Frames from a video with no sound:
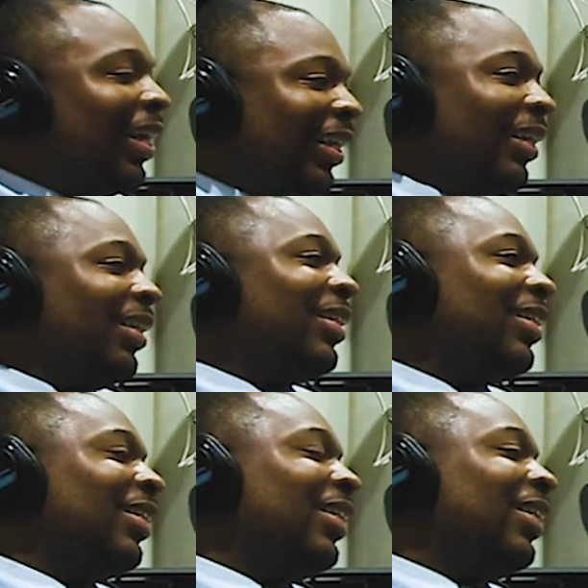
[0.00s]
lady,
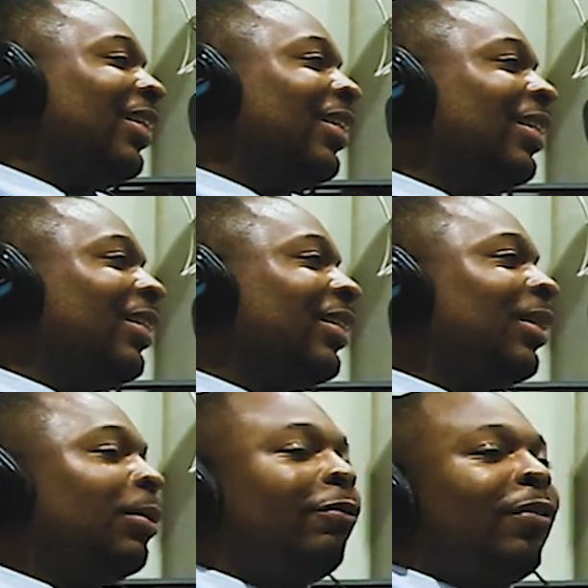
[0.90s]

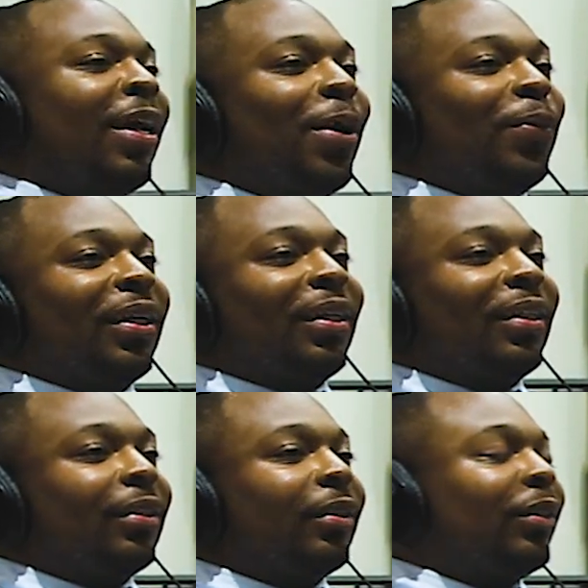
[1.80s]
to the family.